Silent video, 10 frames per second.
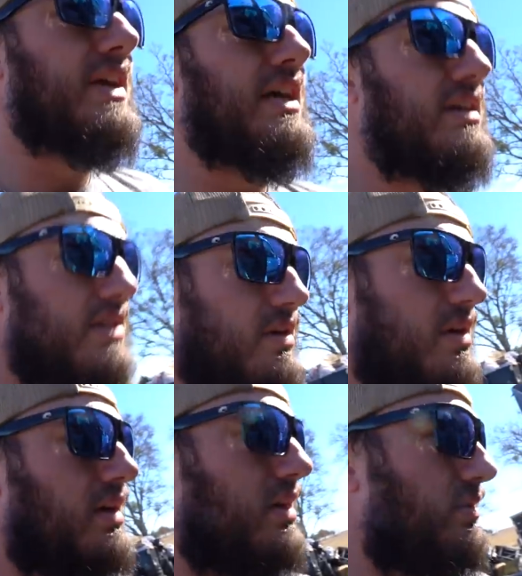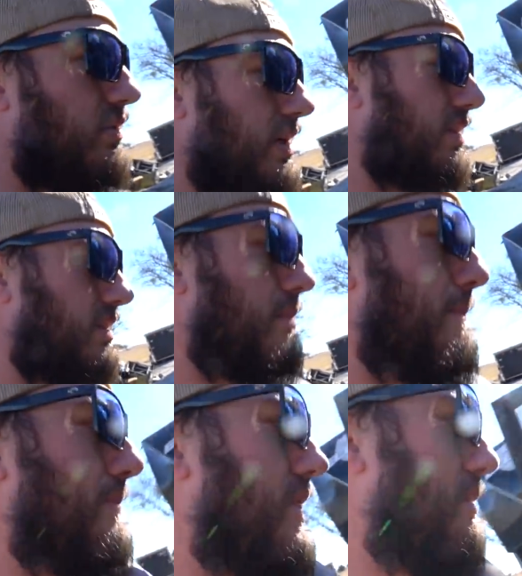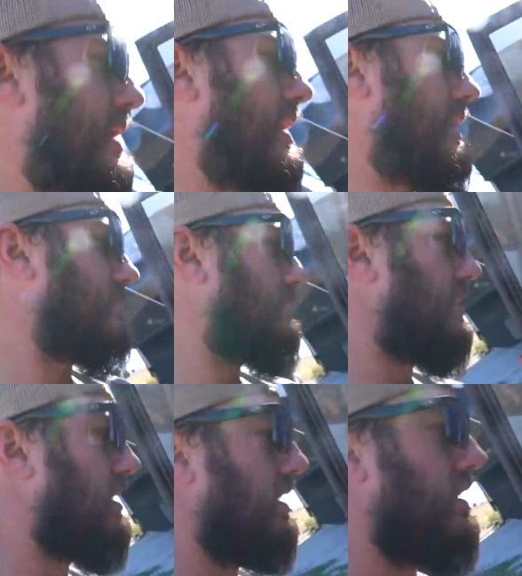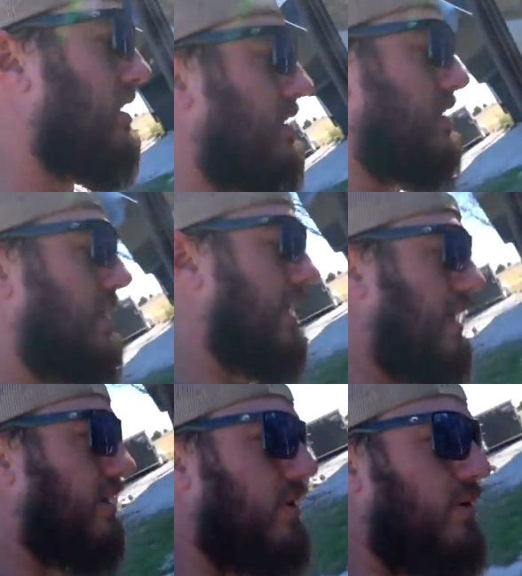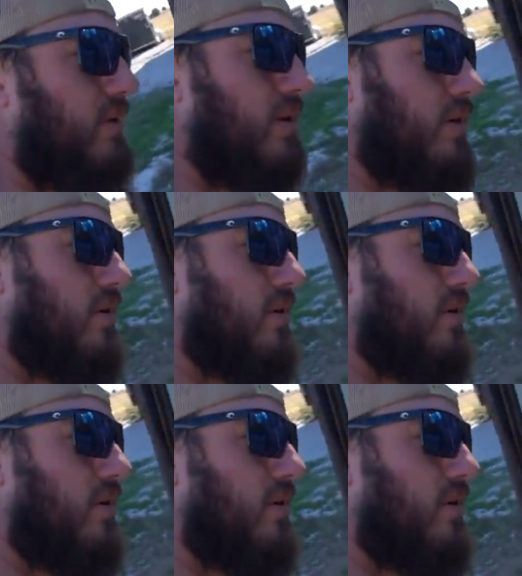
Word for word: Arizona with the bins, and we're doing the